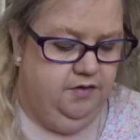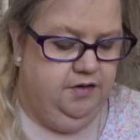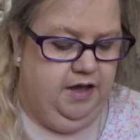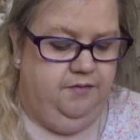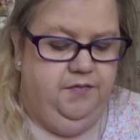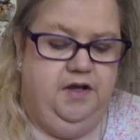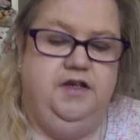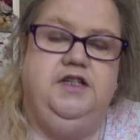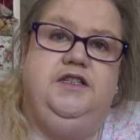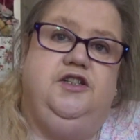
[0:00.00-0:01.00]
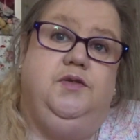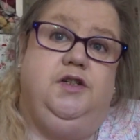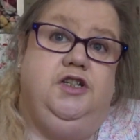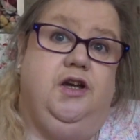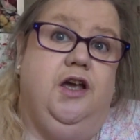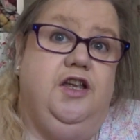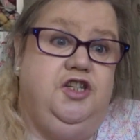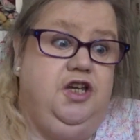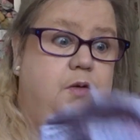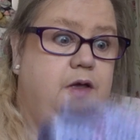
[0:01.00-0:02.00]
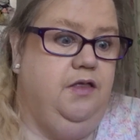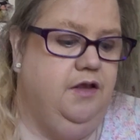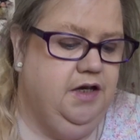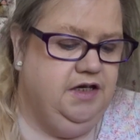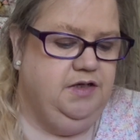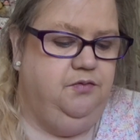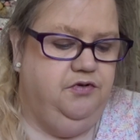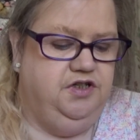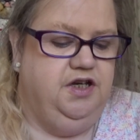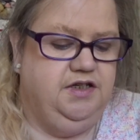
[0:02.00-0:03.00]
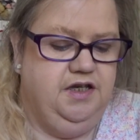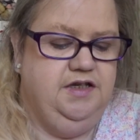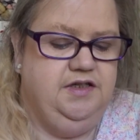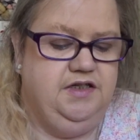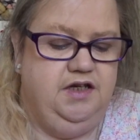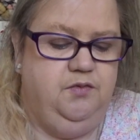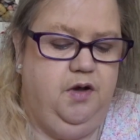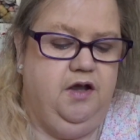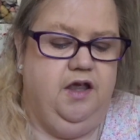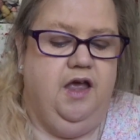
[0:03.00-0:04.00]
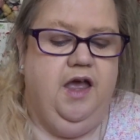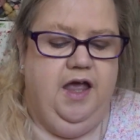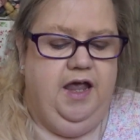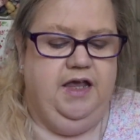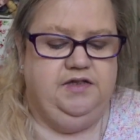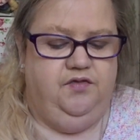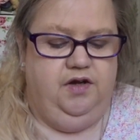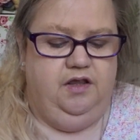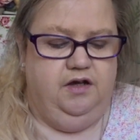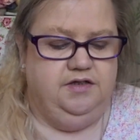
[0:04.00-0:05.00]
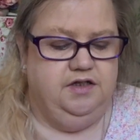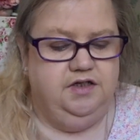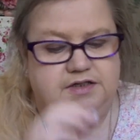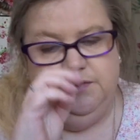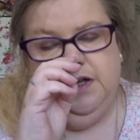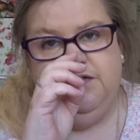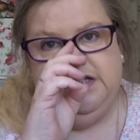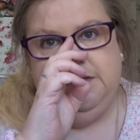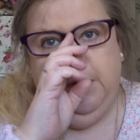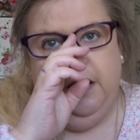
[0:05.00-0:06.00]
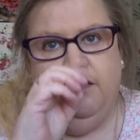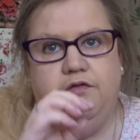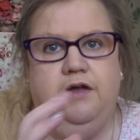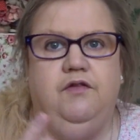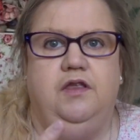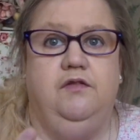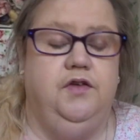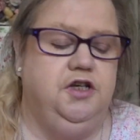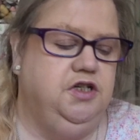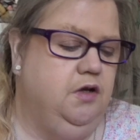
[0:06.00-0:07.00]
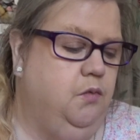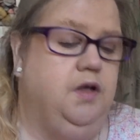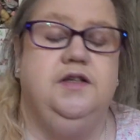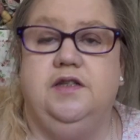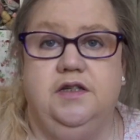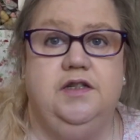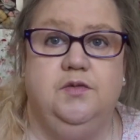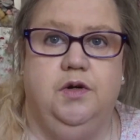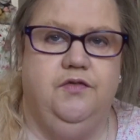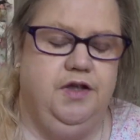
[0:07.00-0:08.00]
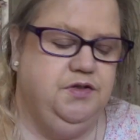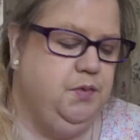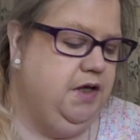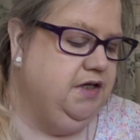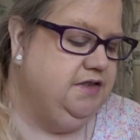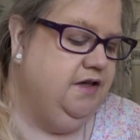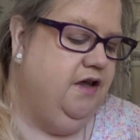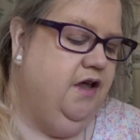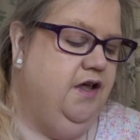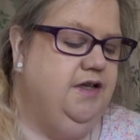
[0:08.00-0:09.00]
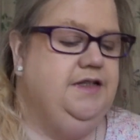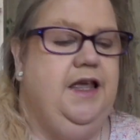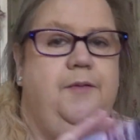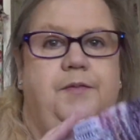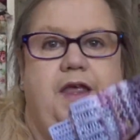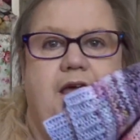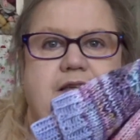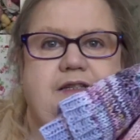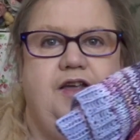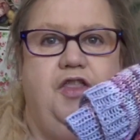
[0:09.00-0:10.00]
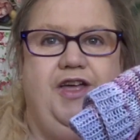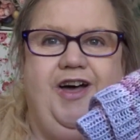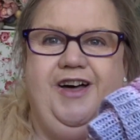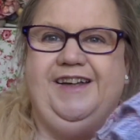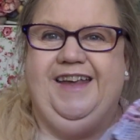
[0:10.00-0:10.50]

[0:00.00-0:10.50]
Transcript: yeah, just showing the knitting project is indeed working. It is funny though, because I do seem to have a spate of everything finishing at once, and this is one of those weeks. So yeah, that's the Heart and